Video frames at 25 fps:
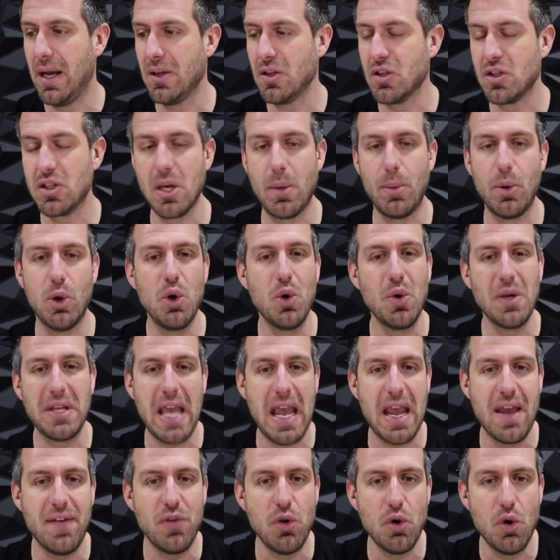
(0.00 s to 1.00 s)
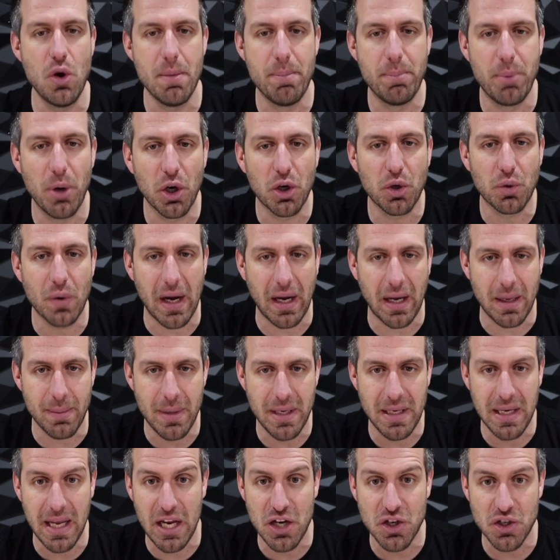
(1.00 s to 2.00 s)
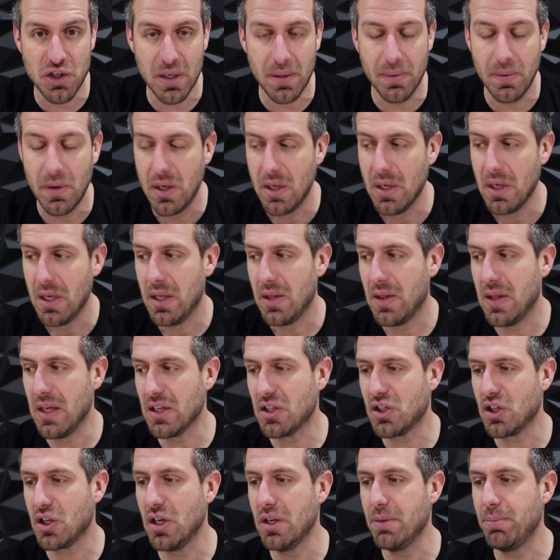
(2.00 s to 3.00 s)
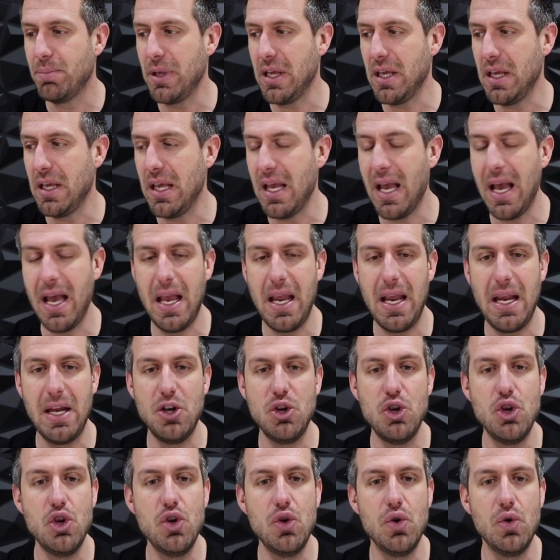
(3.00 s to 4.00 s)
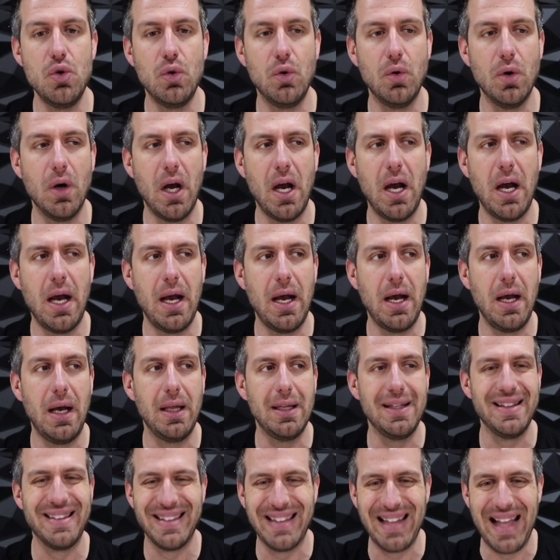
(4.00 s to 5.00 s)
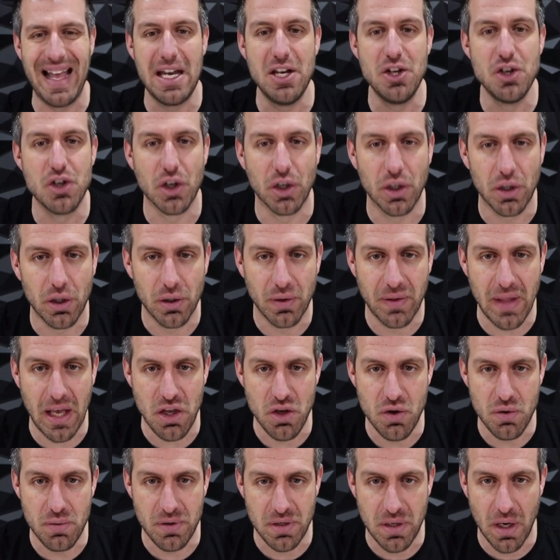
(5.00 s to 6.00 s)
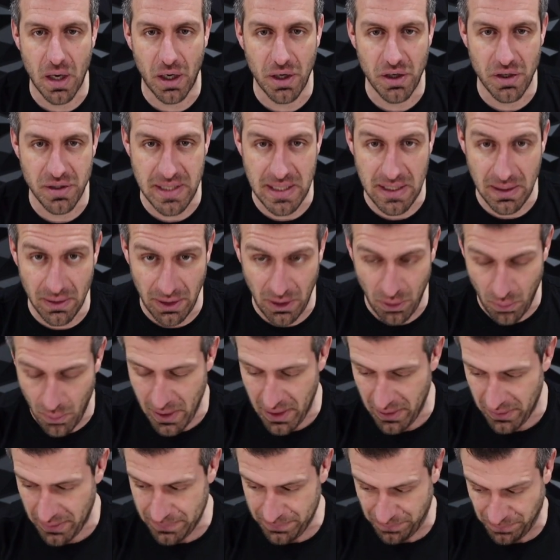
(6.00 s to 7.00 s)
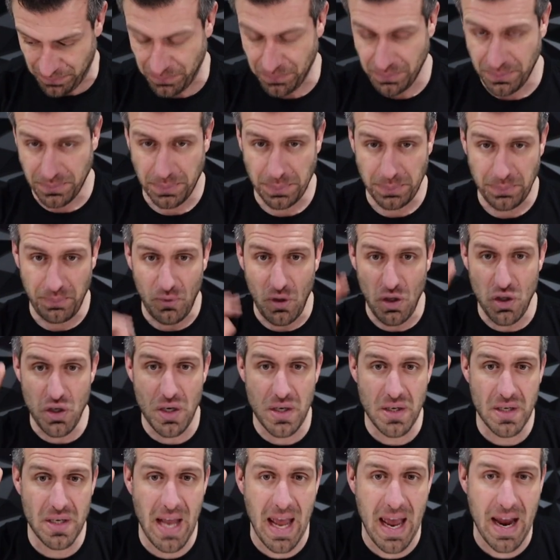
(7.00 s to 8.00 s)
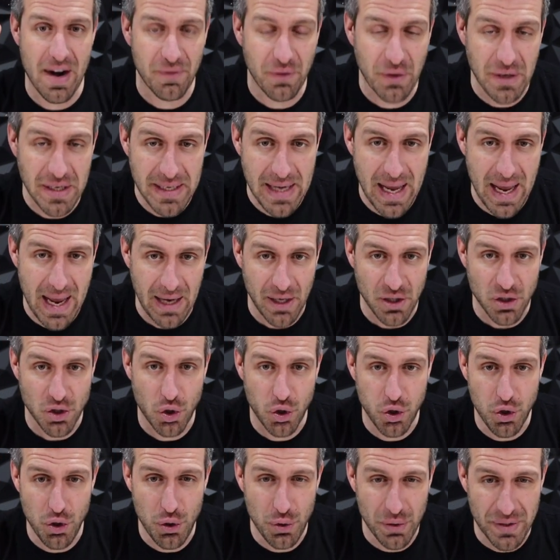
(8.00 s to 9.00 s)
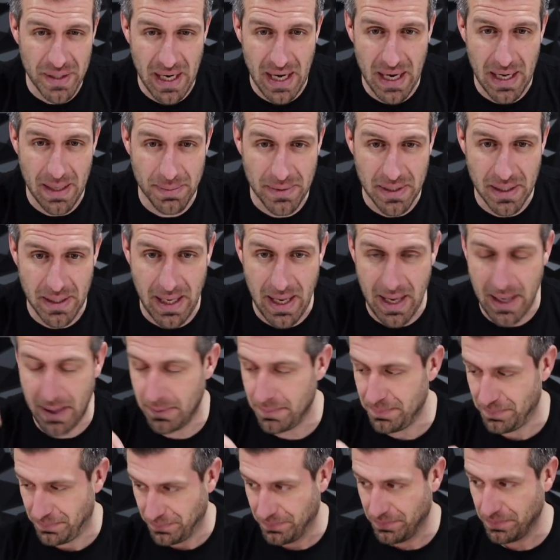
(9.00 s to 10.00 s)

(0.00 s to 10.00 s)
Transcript: someone who gave you a book recommendation. This could be a new lender that you are dealing with. Every day, two times a day,